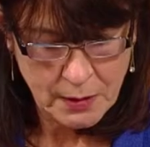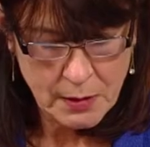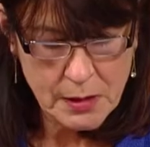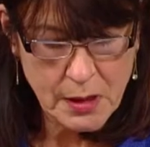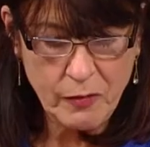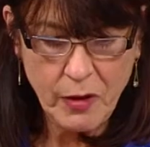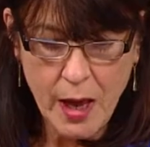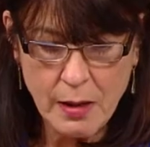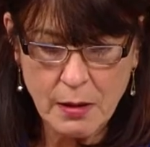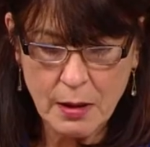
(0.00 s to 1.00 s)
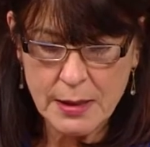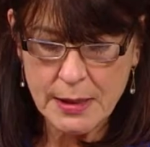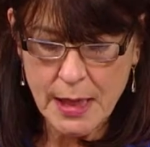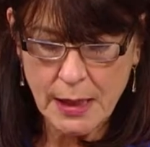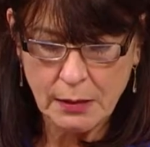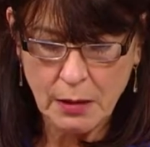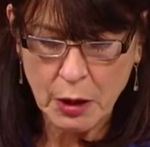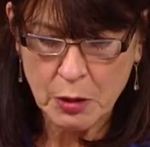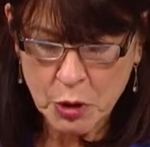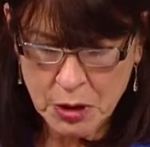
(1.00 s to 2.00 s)
Safe Kenya has taken a
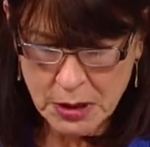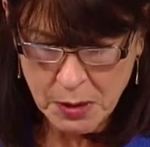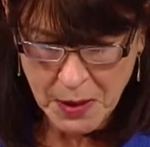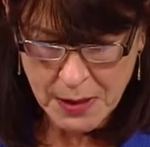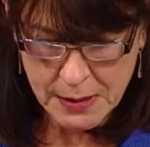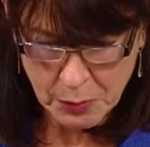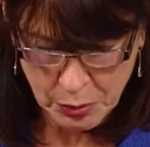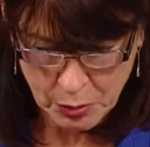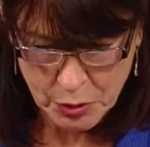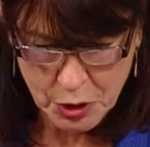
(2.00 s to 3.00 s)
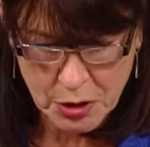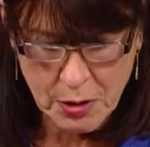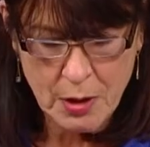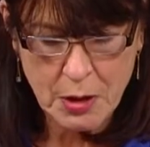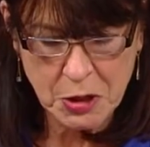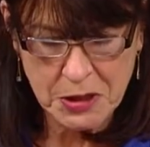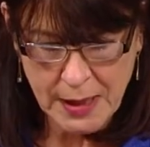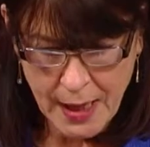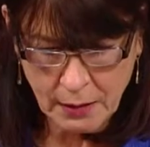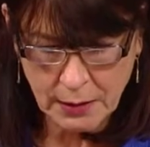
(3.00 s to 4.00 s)
community-based approach to
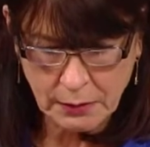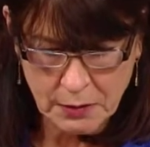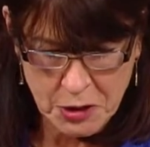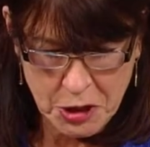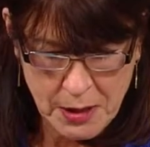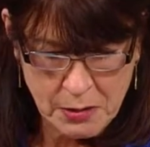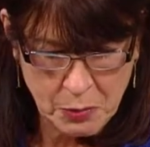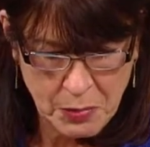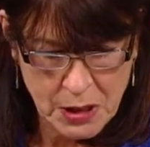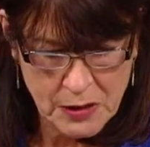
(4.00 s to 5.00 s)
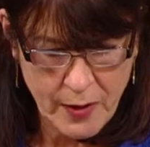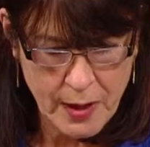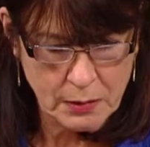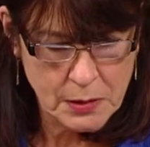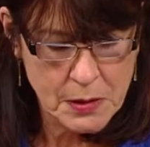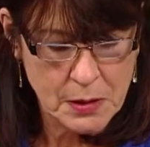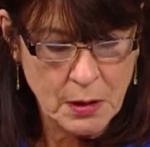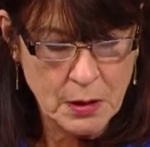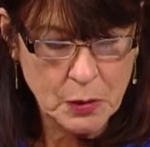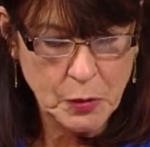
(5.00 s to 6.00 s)
tackling this gender-based violence,
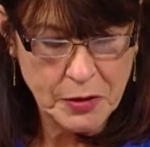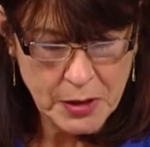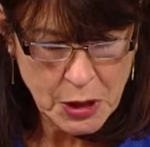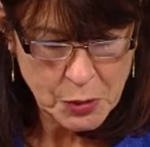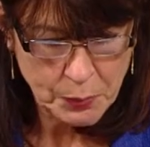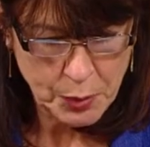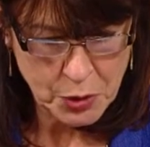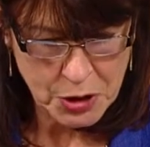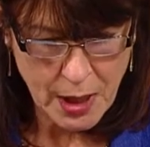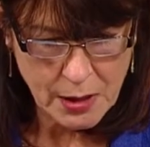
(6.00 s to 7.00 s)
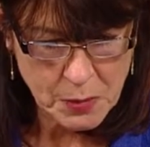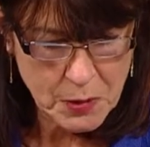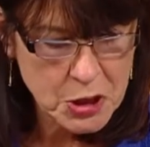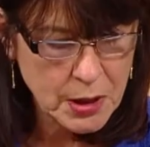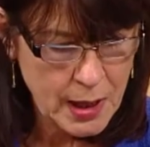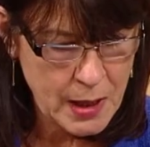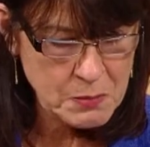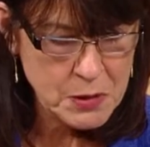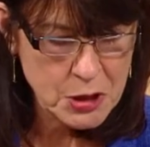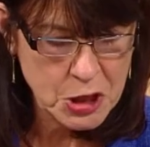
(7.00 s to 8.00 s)
with 3 projects which are
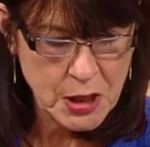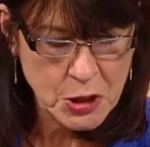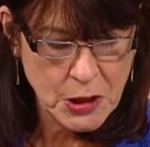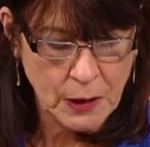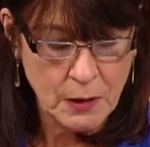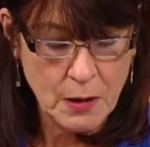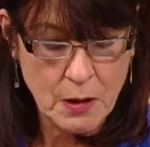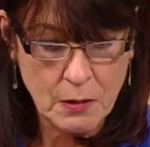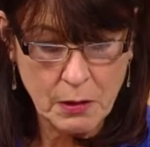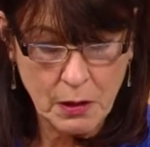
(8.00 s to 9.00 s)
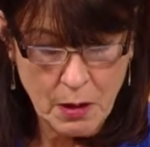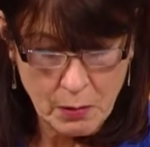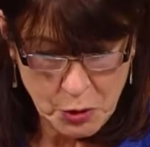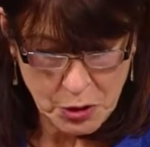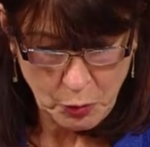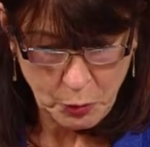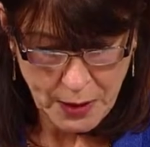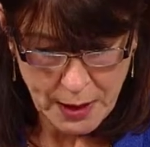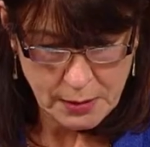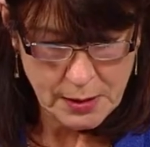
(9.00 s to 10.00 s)
aimed at changing the cultural
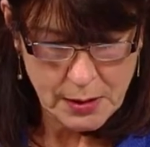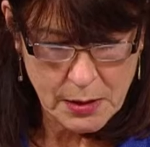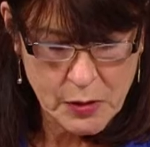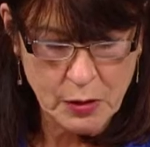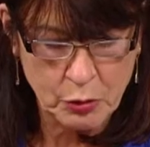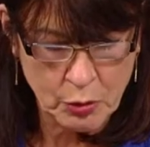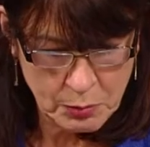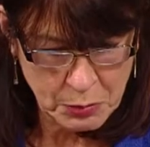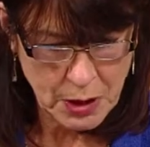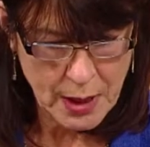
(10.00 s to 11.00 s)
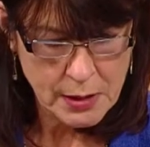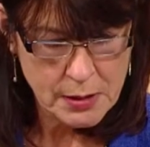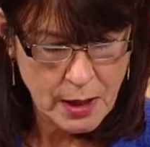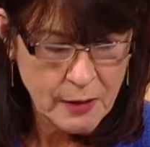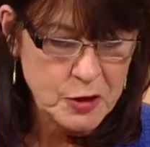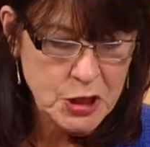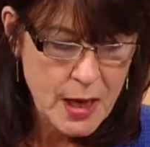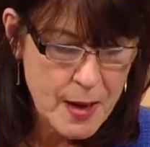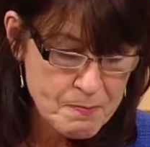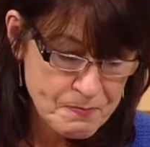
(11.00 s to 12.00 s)
practices that normalise
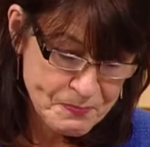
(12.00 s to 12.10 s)
FGM.